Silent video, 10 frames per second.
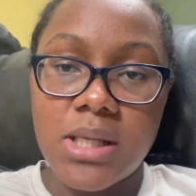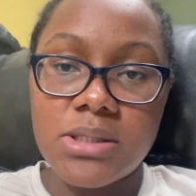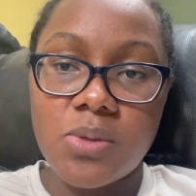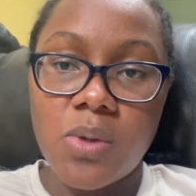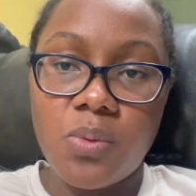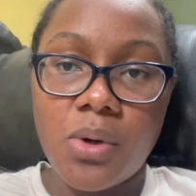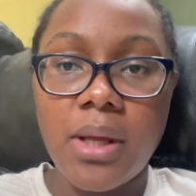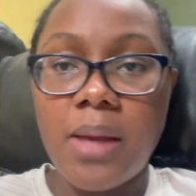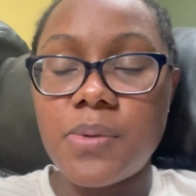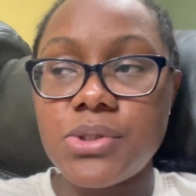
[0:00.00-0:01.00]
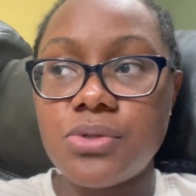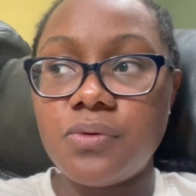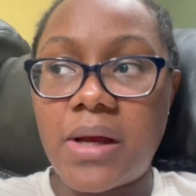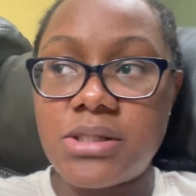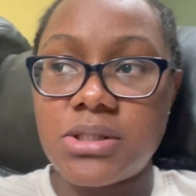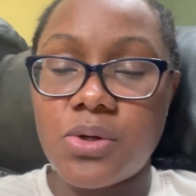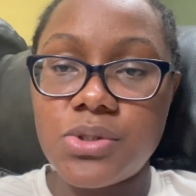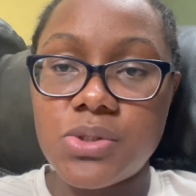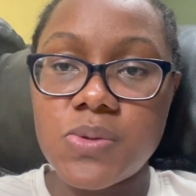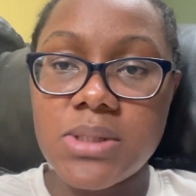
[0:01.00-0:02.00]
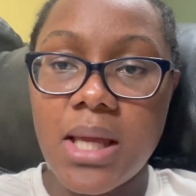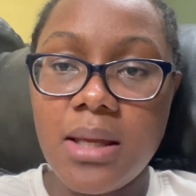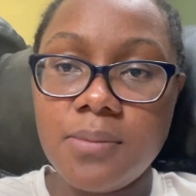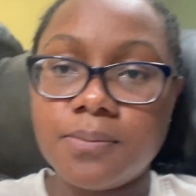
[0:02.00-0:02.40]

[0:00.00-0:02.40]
So we were able to register on Tuesday,